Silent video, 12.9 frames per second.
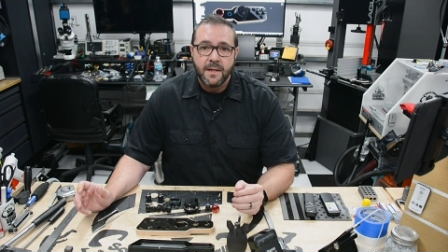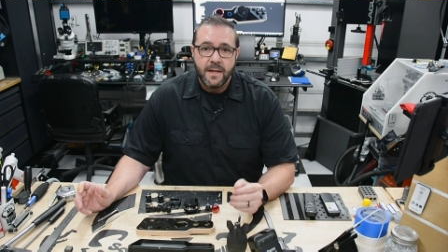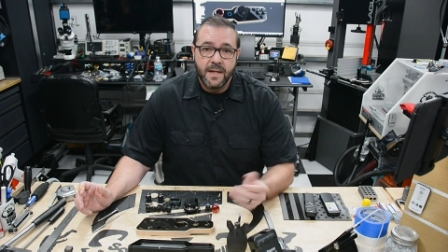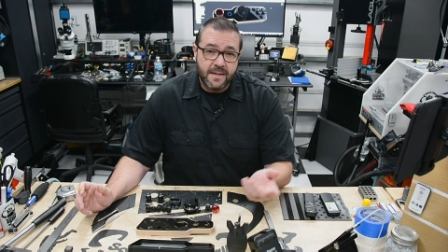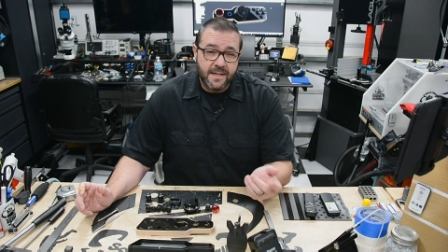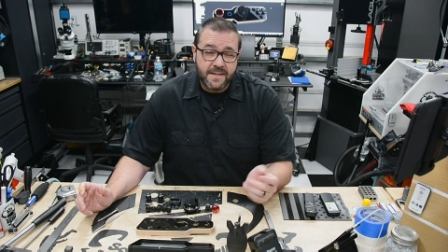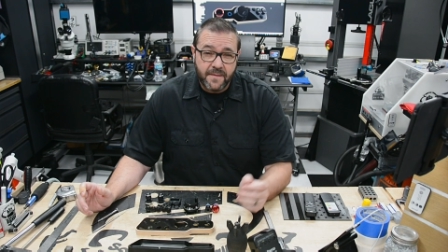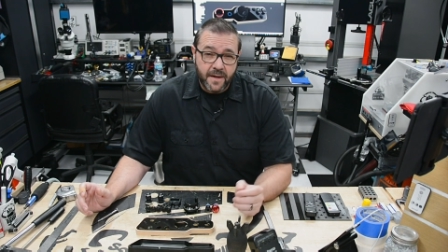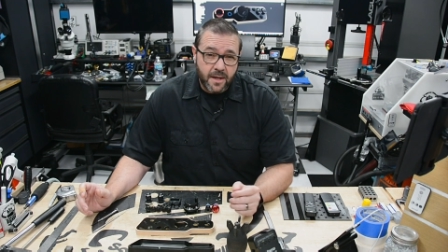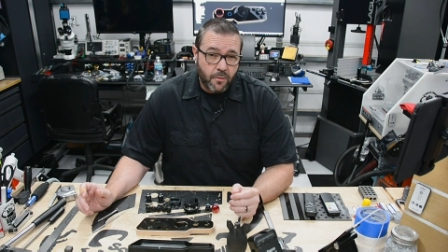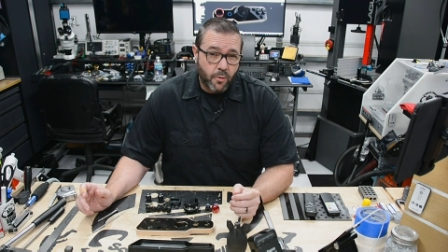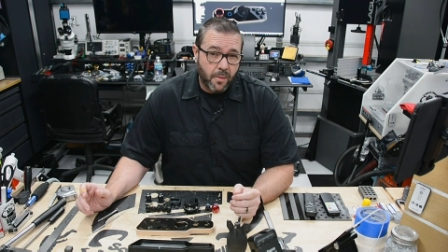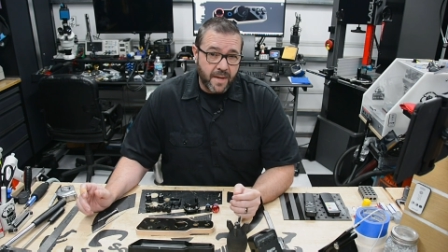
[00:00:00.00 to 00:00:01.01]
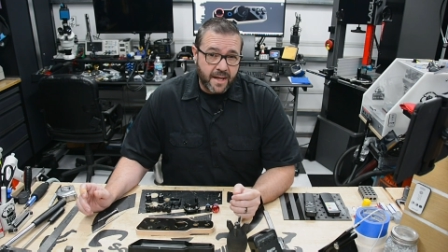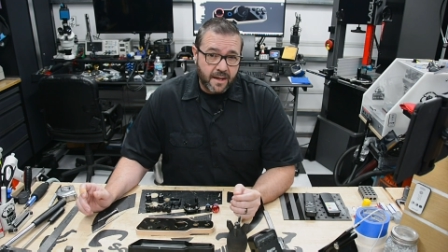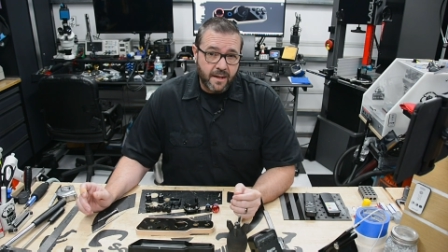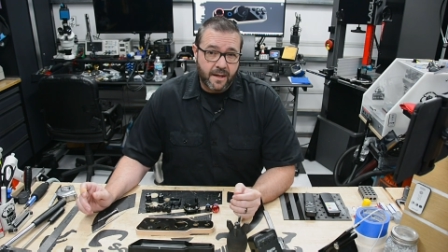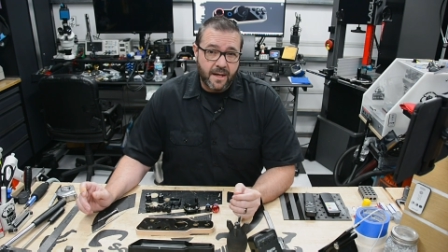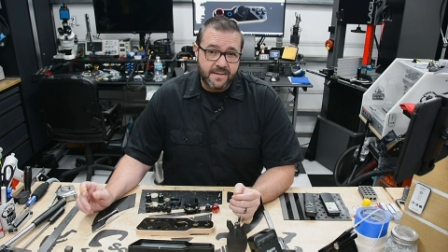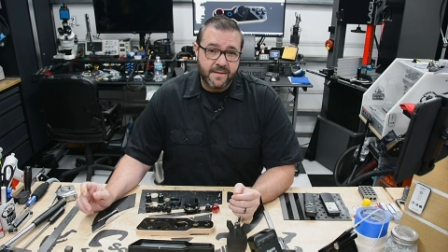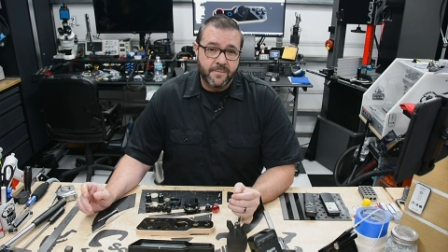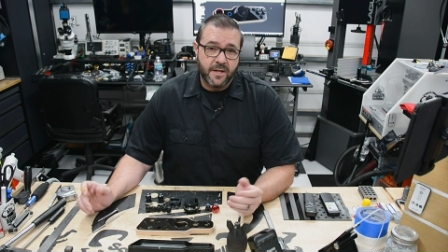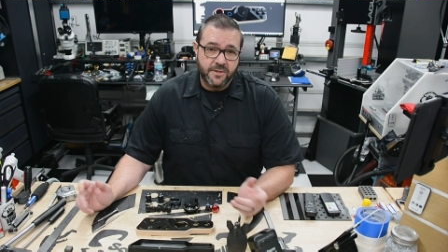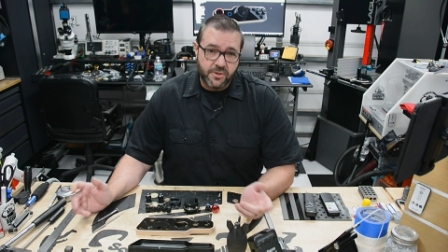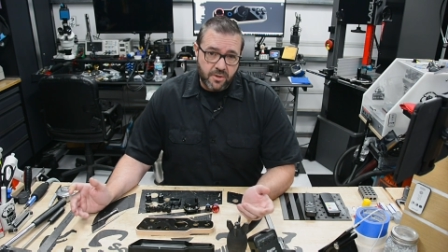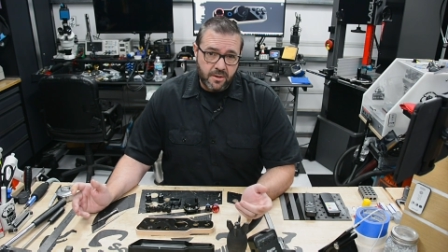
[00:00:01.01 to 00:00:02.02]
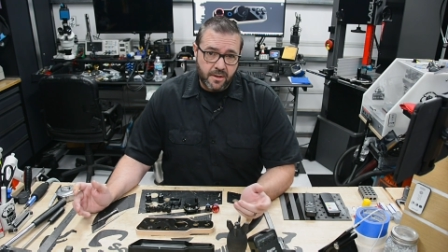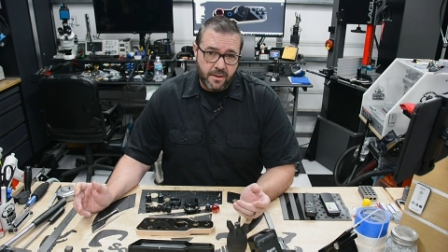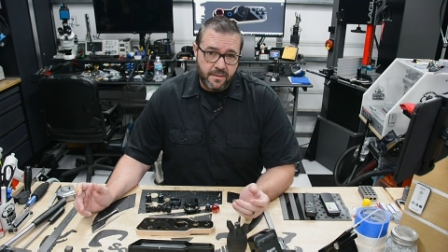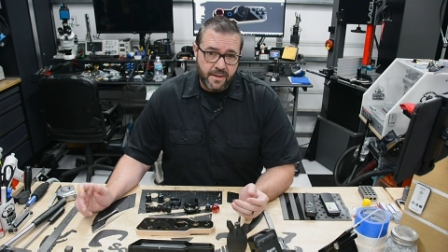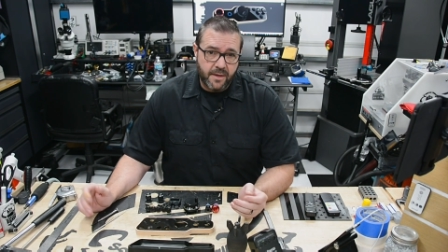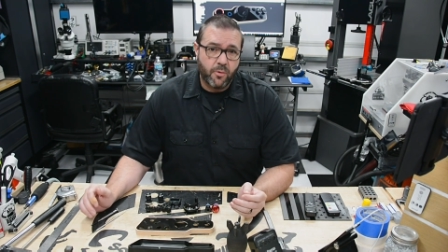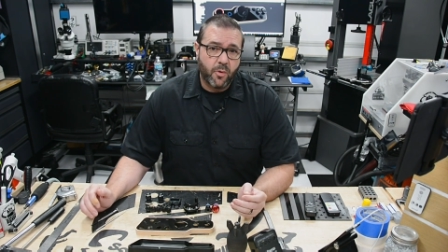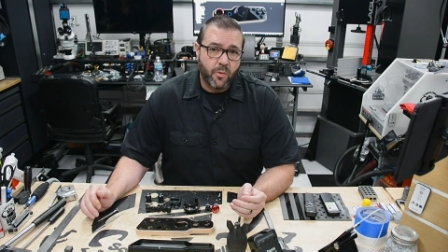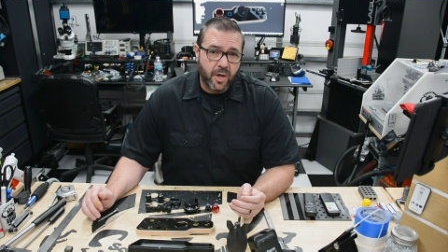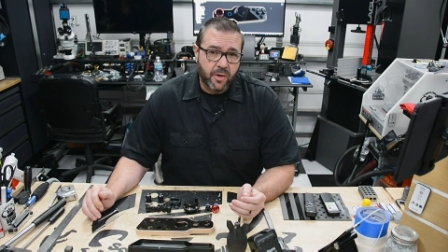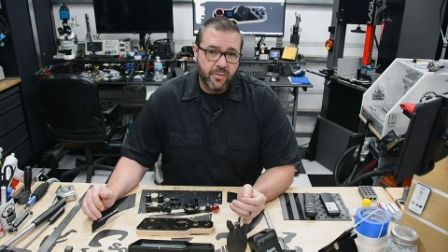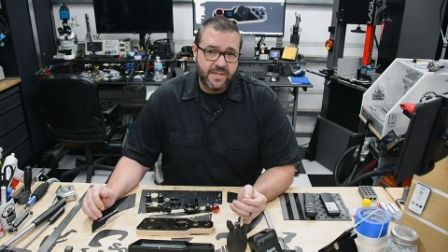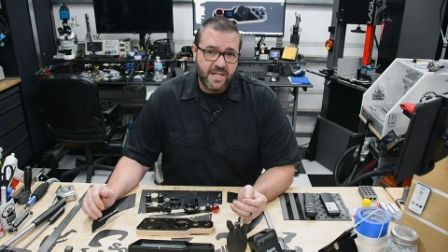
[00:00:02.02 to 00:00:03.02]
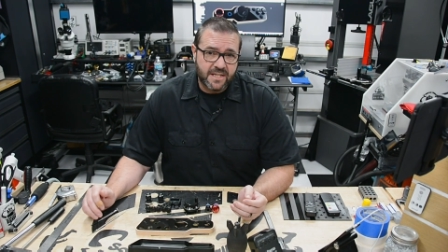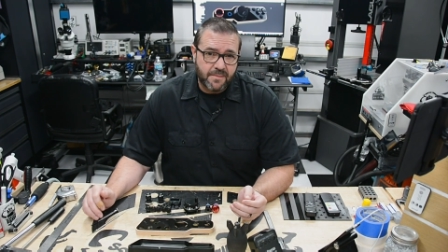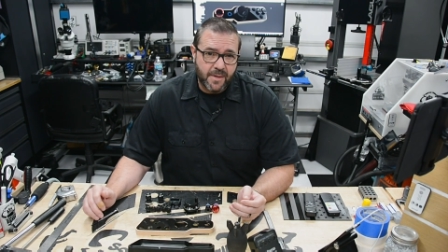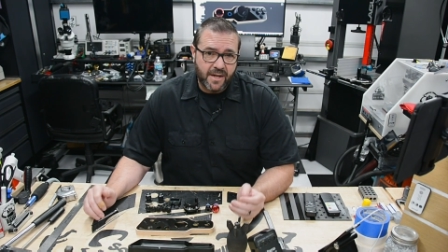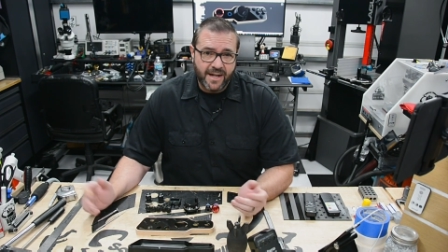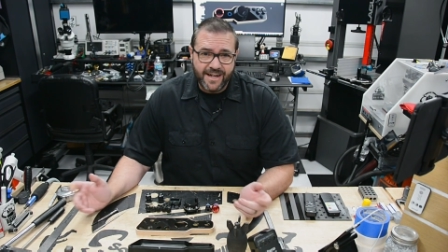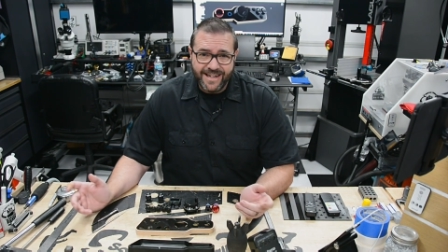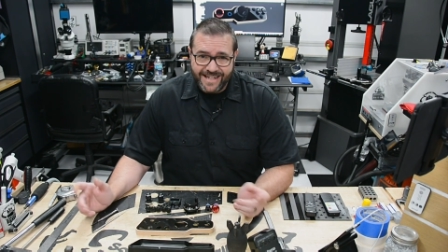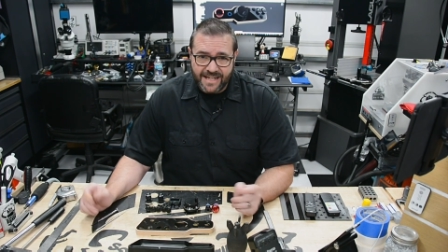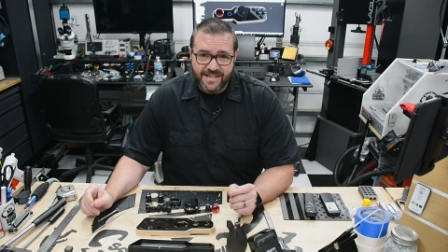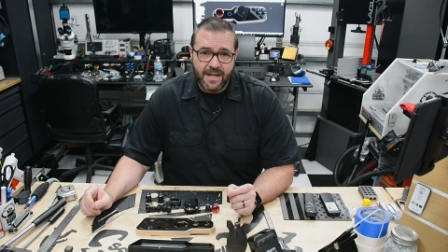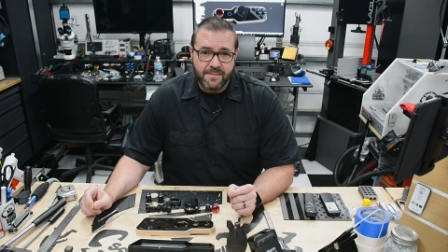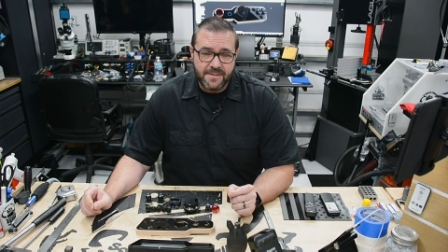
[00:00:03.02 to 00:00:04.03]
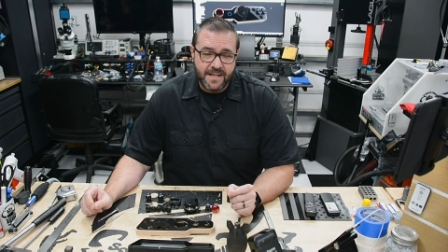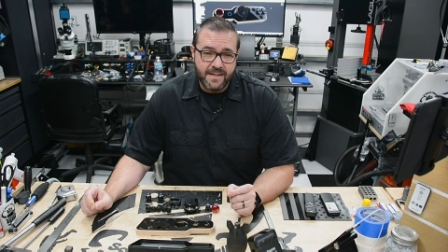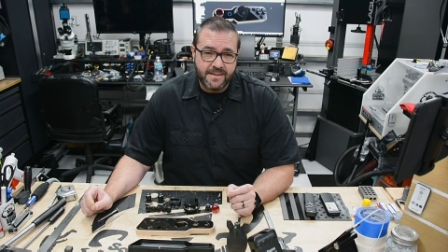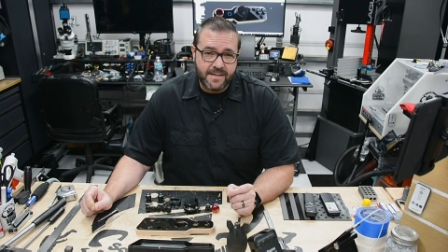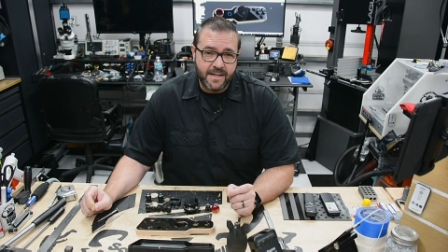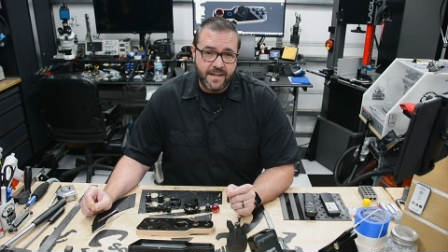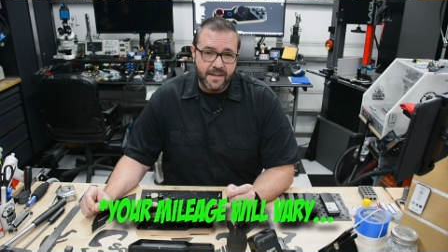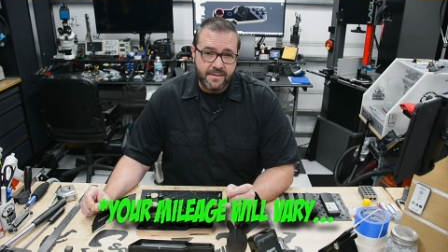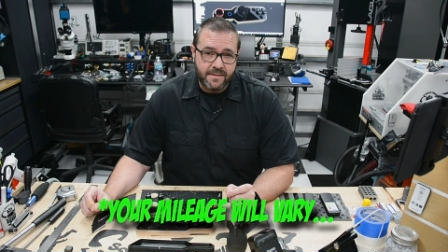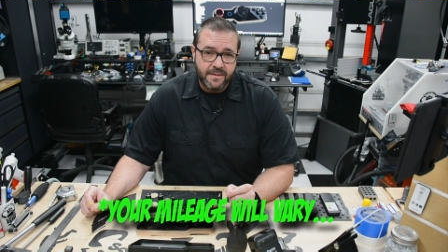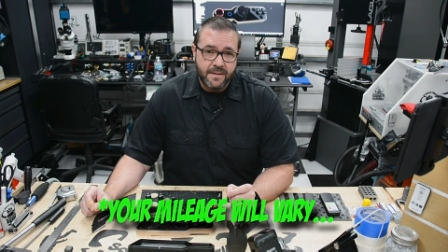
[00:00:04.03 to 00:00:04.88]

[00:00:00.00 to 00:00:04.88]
In this video, we're making a custom controller that will work with just about any desktop C N C.